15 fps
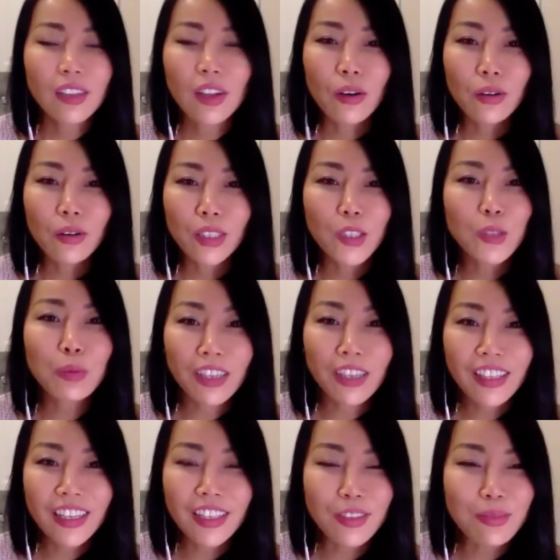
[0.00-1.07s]
So it's
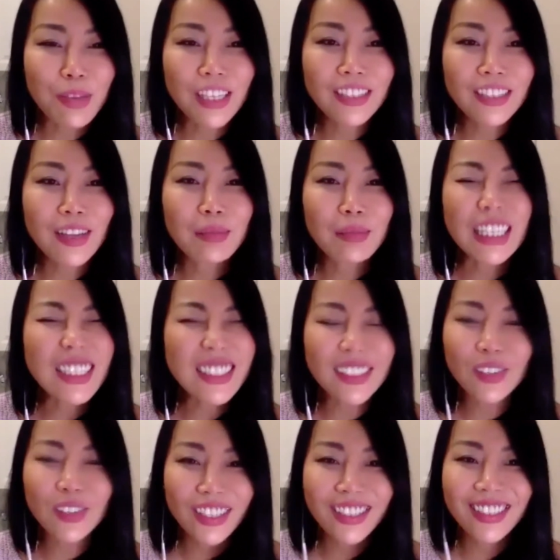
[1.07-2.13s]
better that you pick some
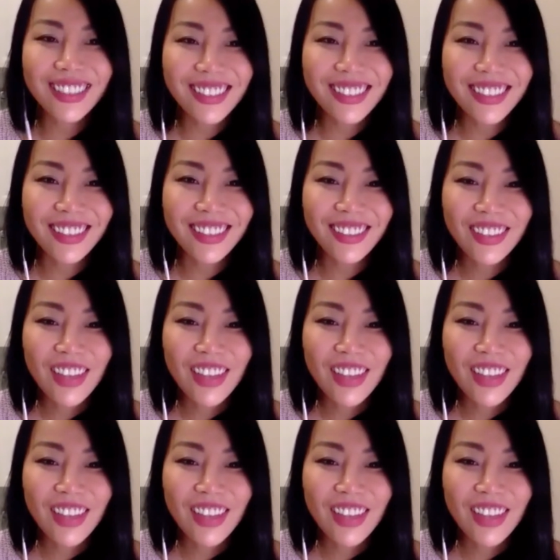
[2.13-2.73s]
easy questions,